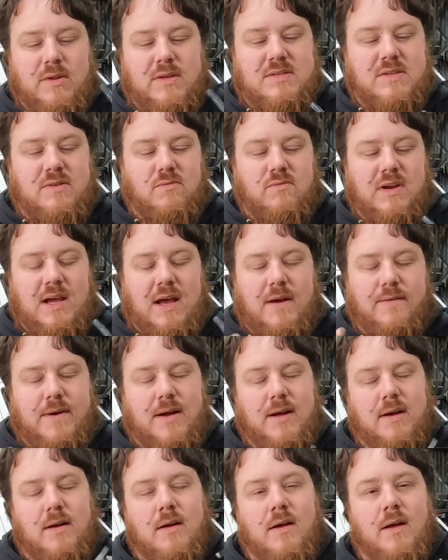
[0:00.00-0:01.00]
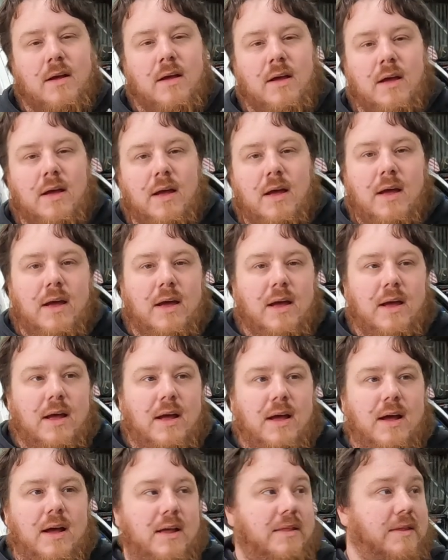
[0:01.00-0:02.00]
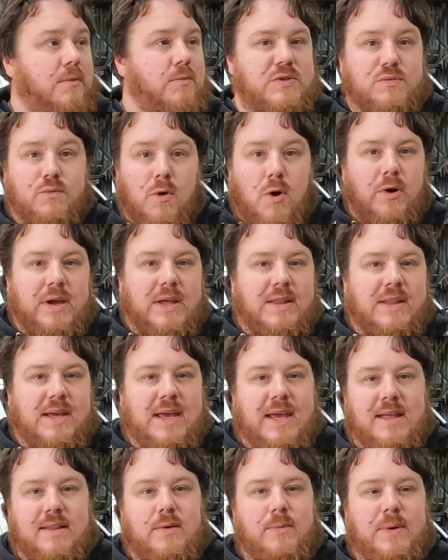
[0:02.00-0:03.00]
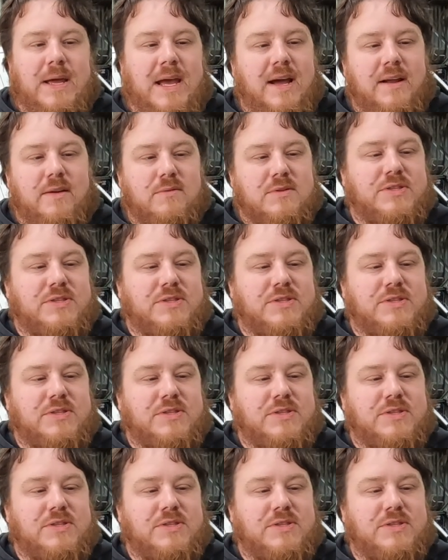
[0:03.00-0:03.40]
this little cover that was wrong in the kit that we had.